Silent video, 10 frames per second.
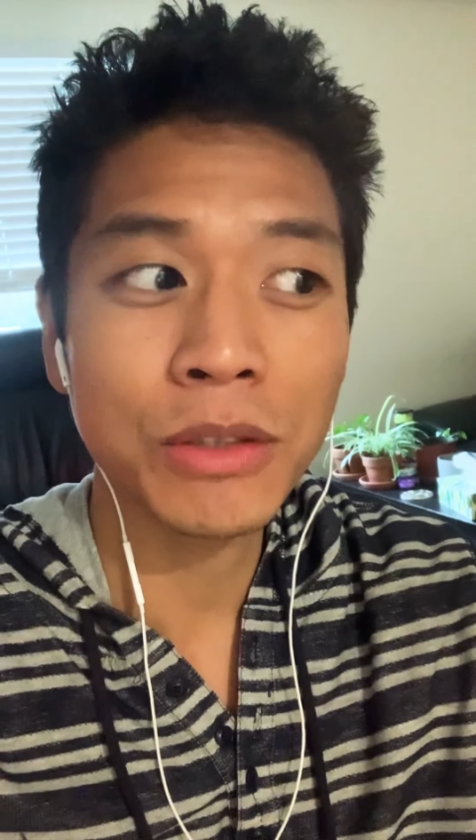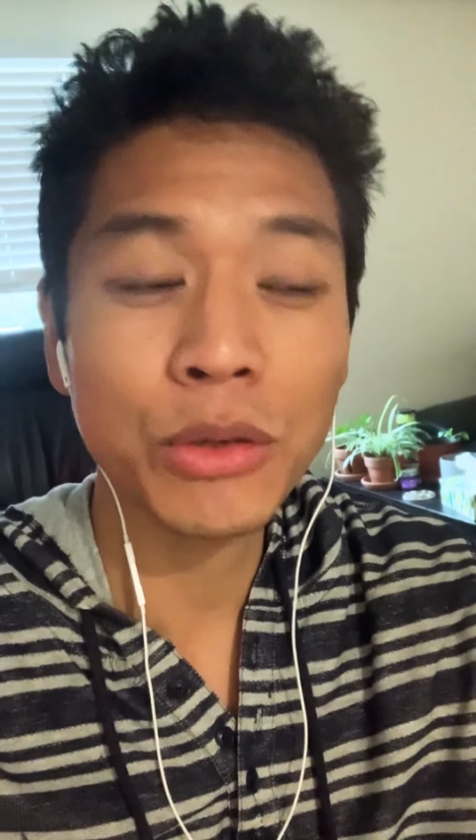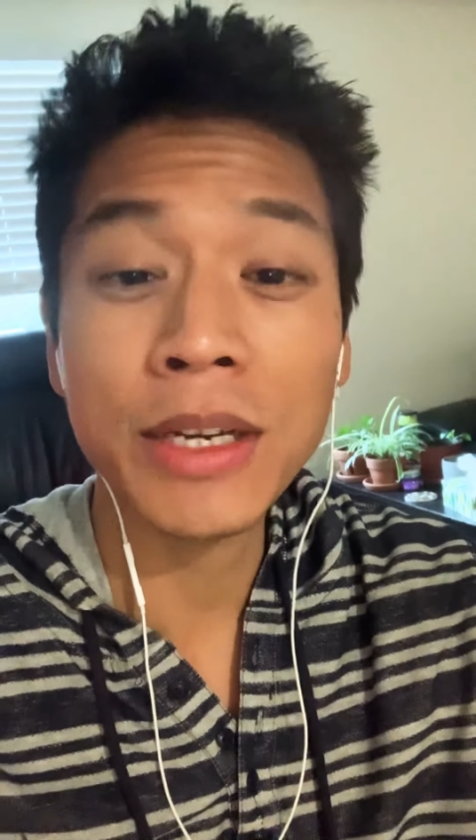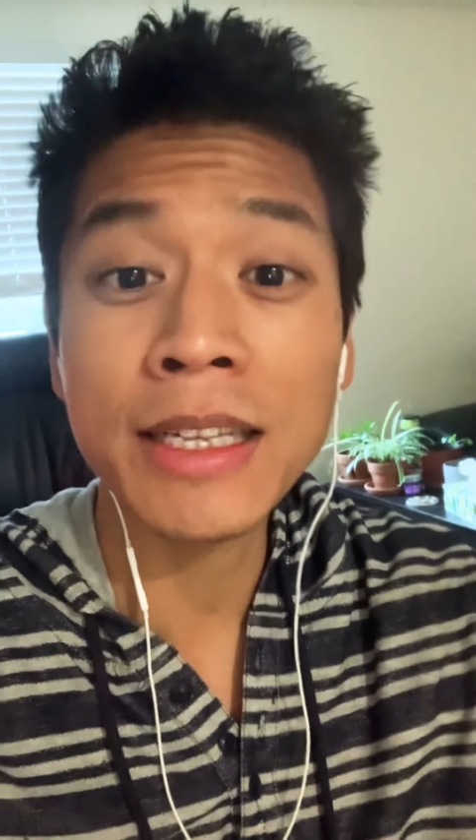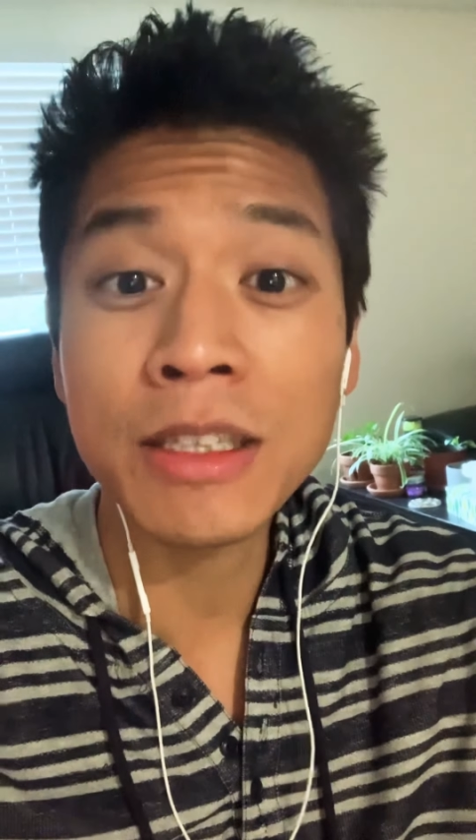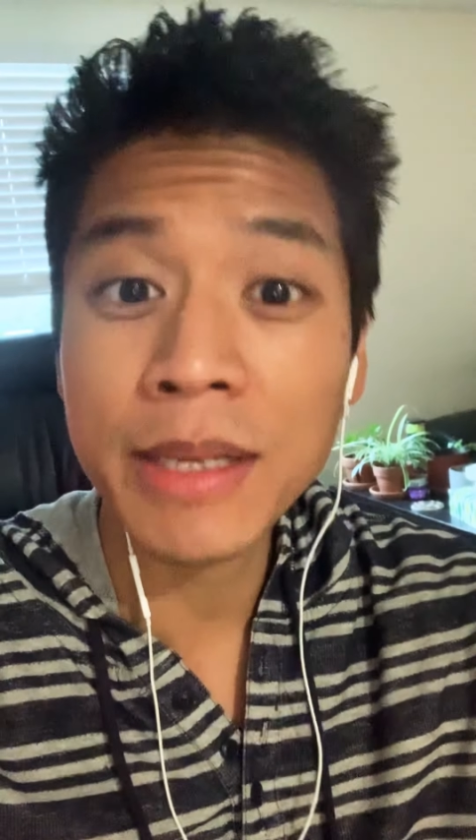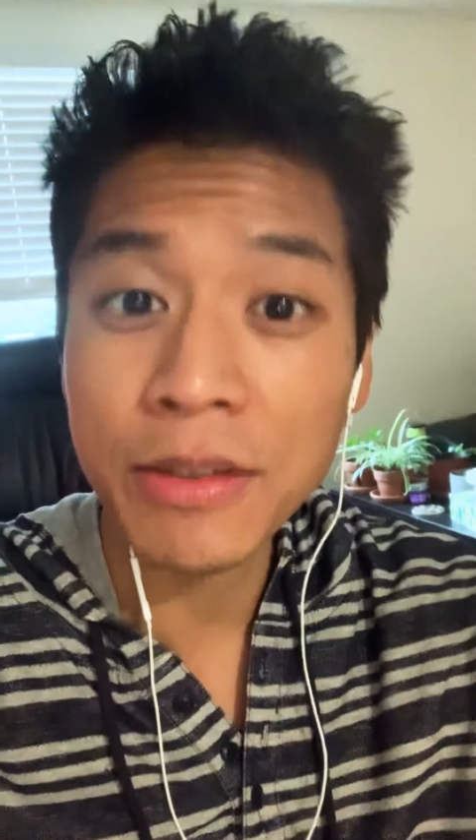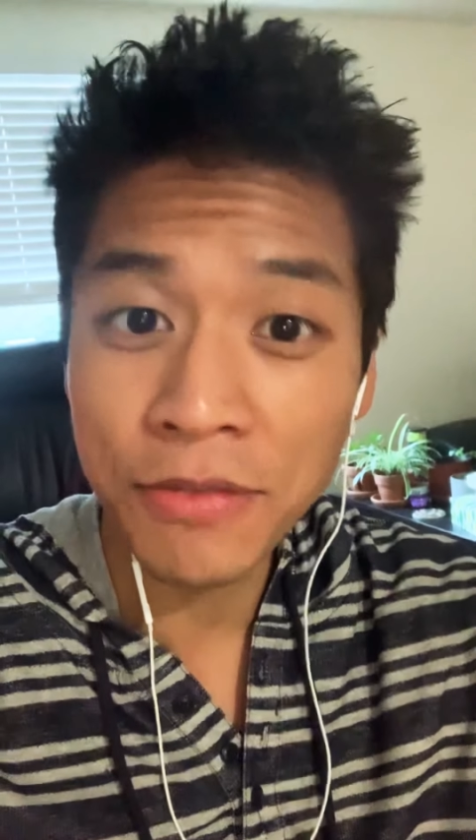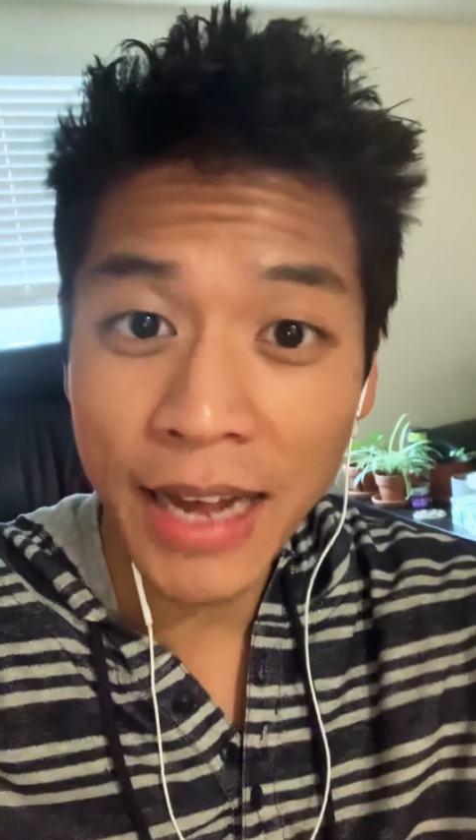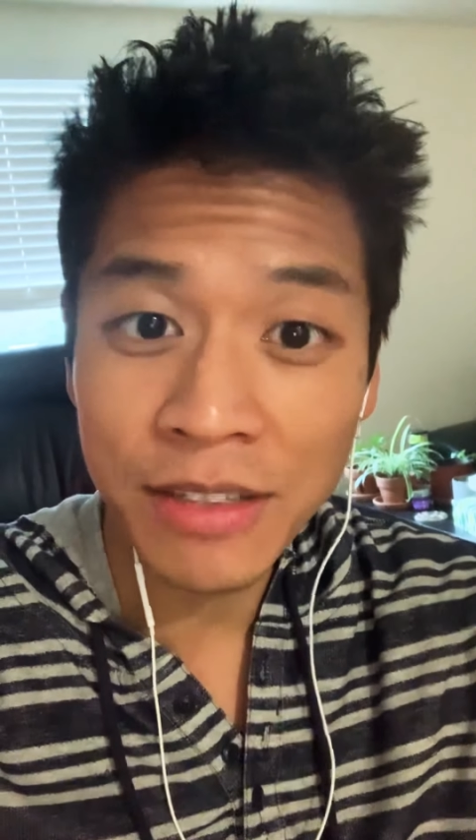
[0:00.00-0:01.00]
do
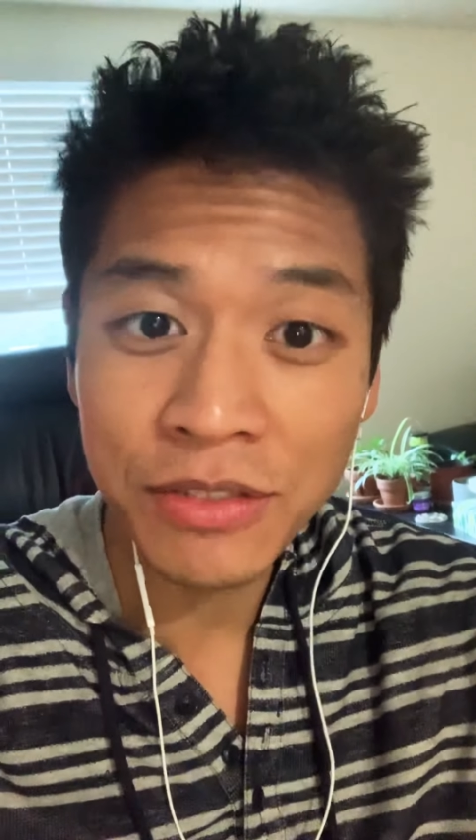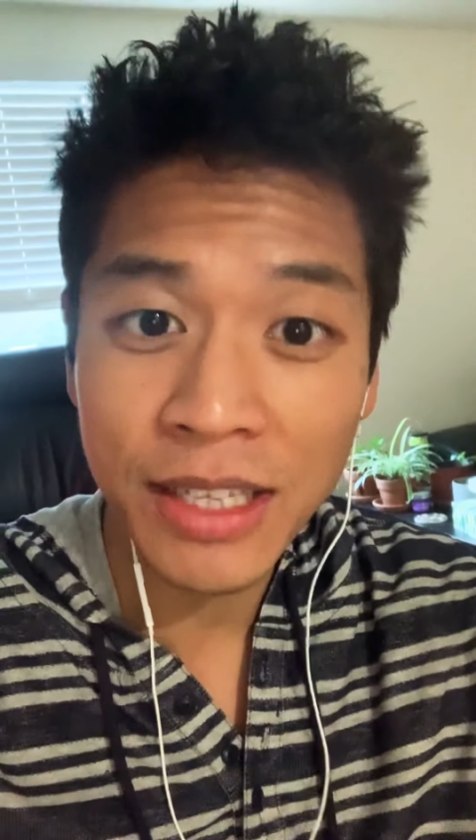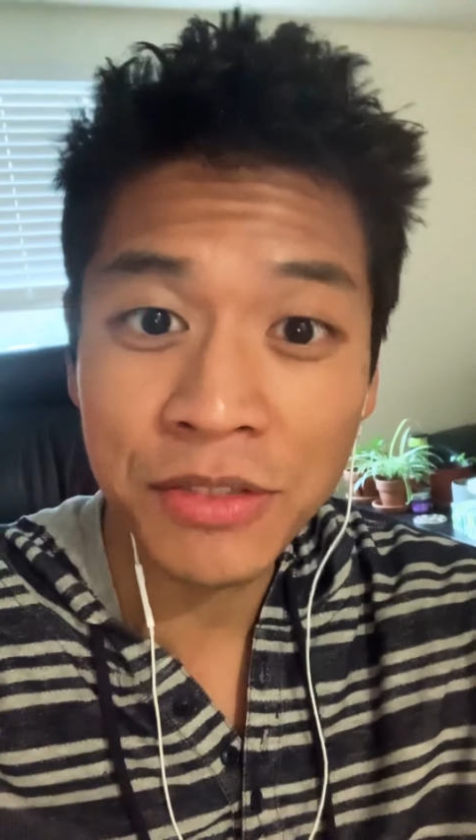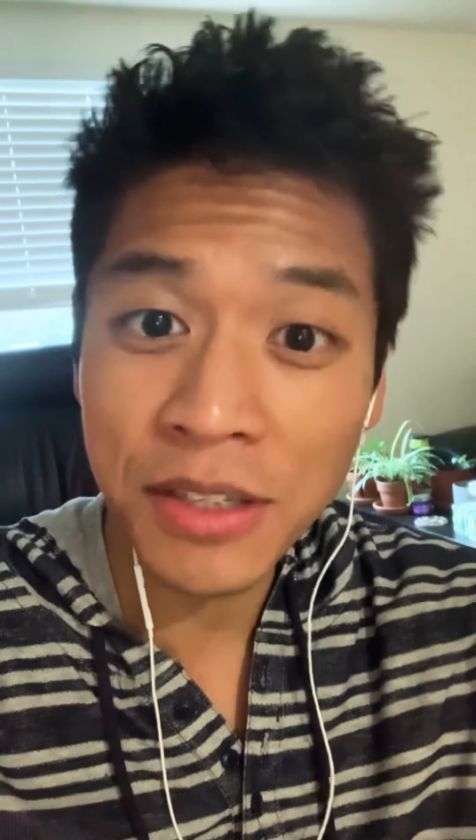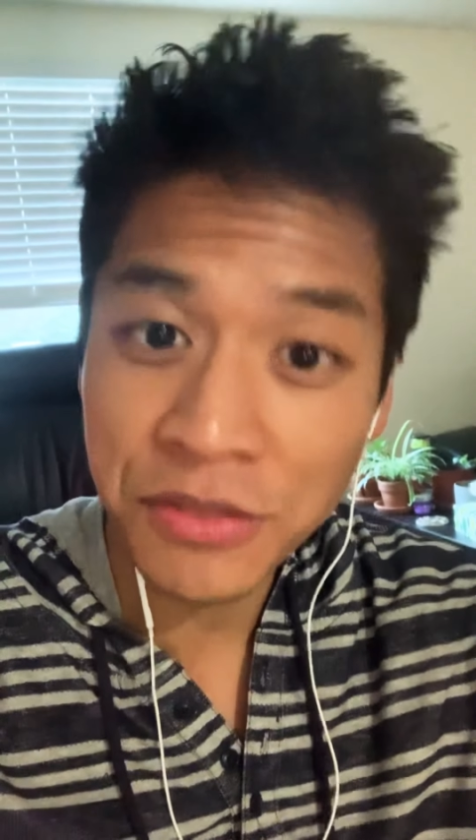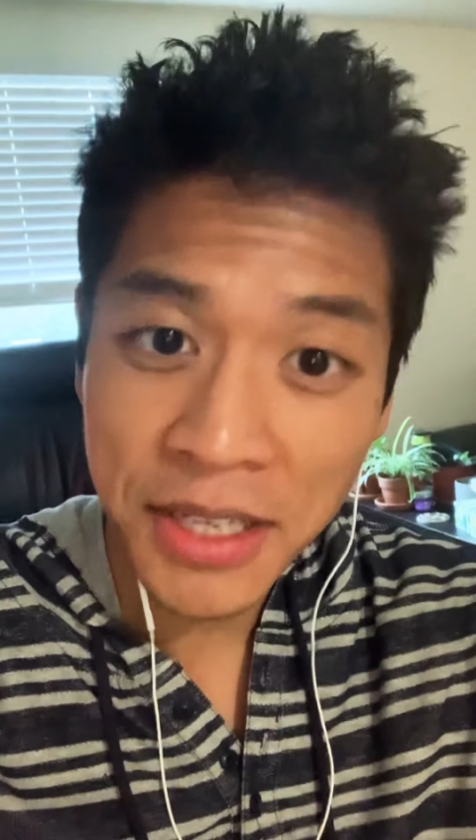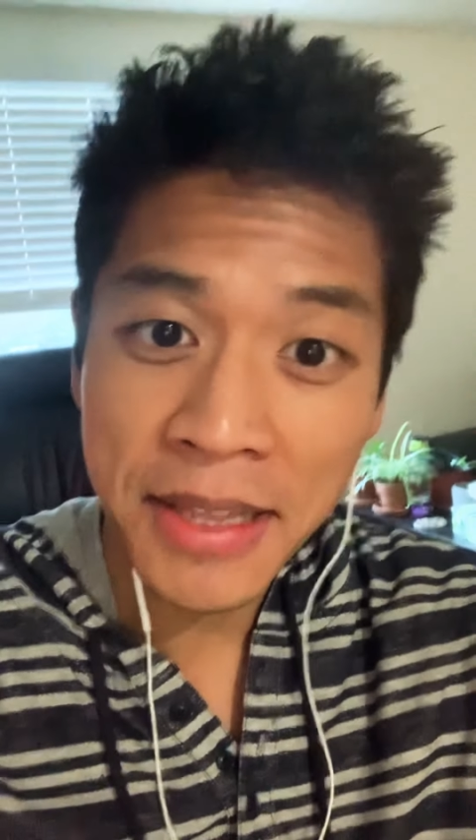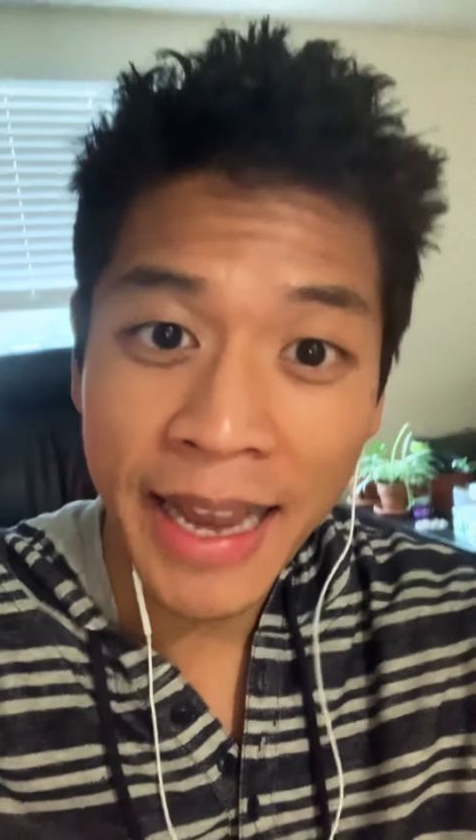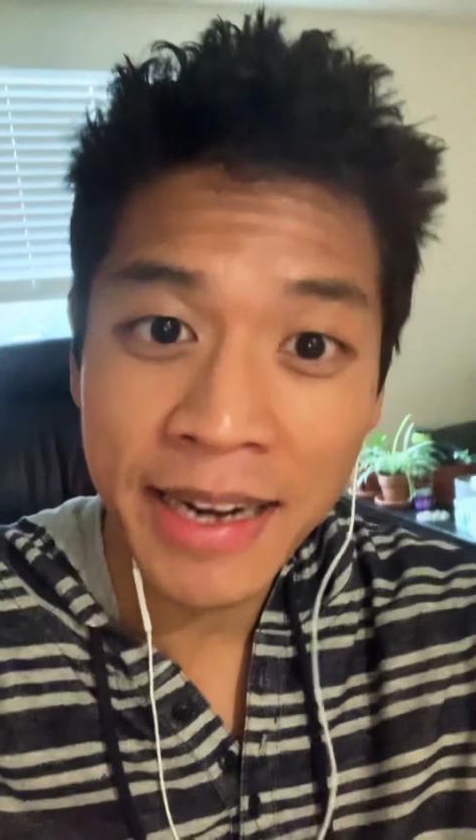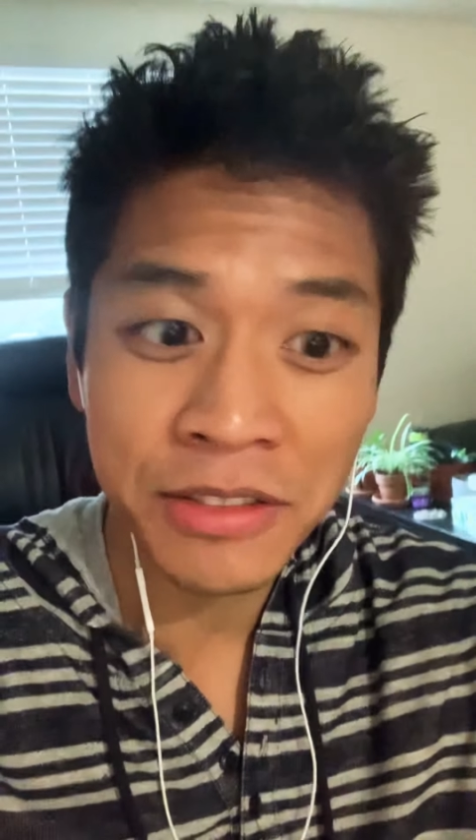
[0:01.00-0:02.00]
intermittent fasting. sixteen
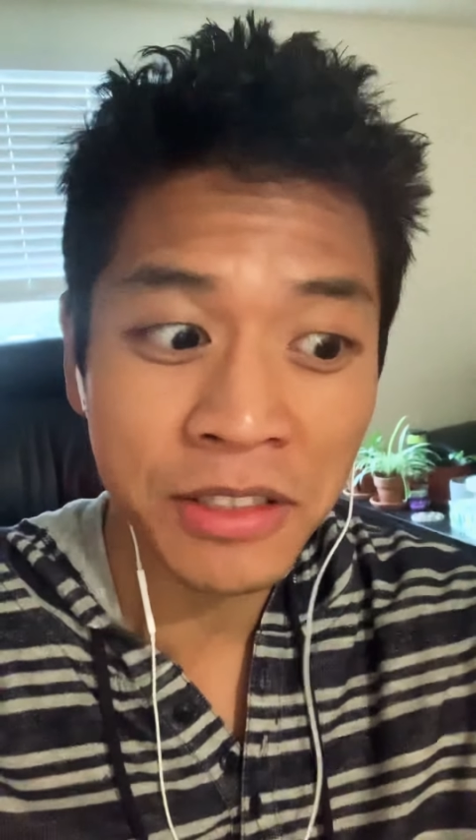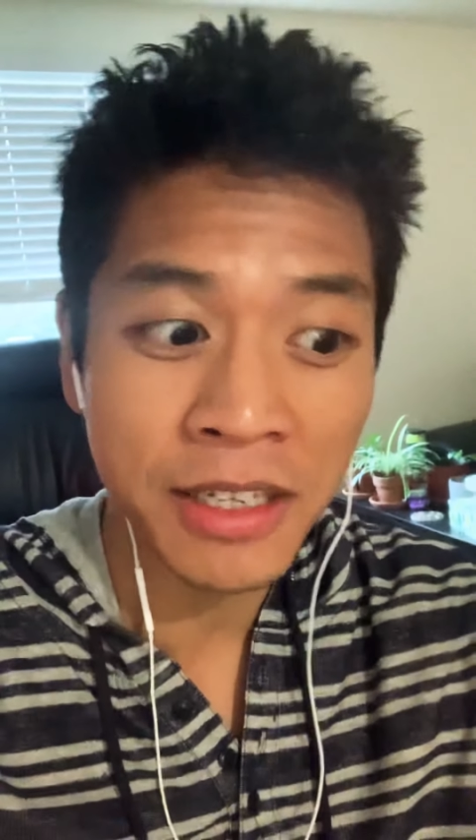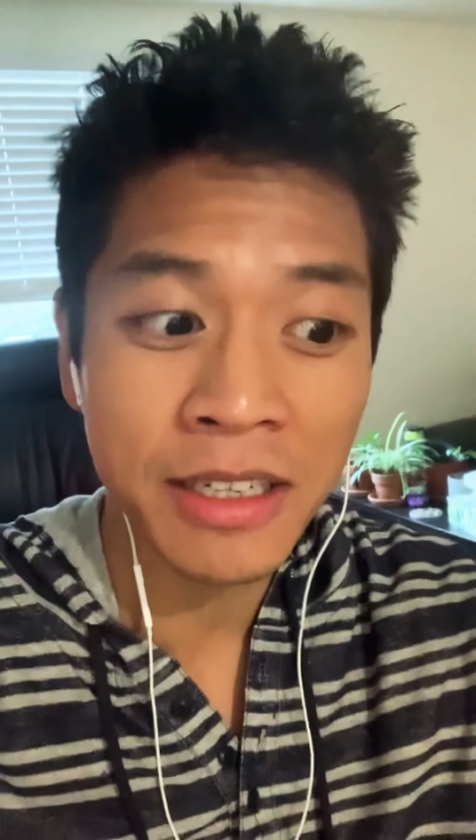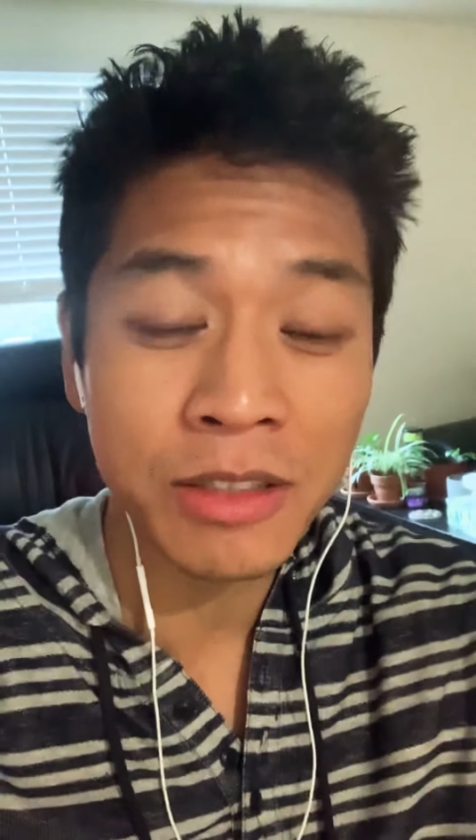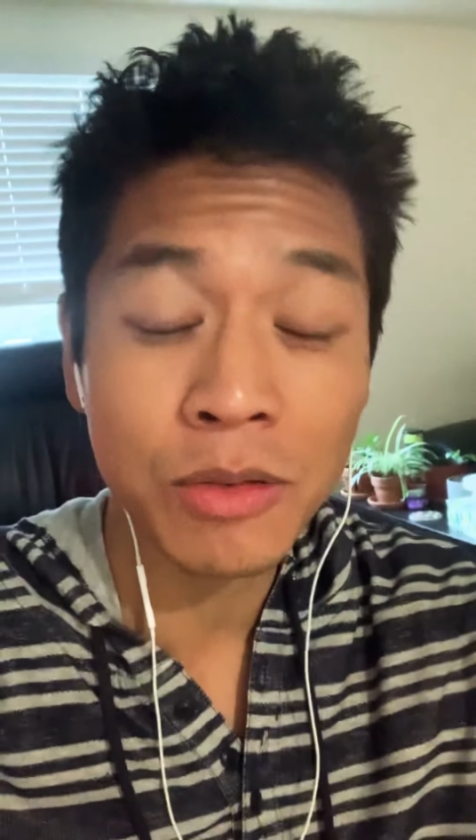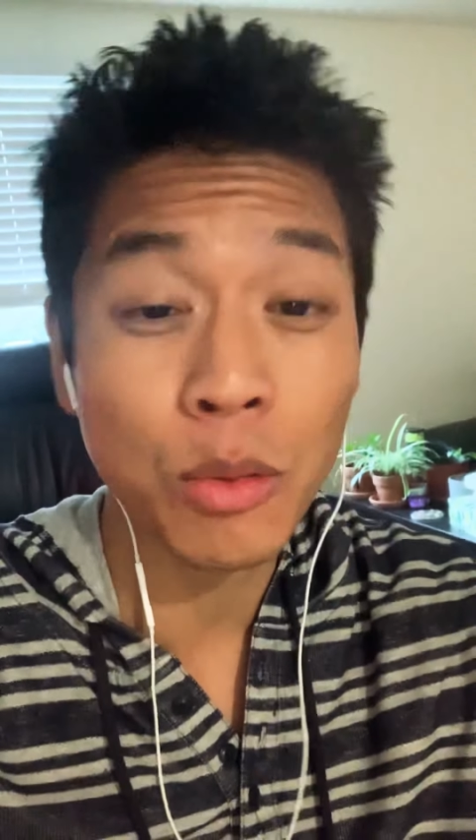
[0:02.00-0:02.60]
eight is good.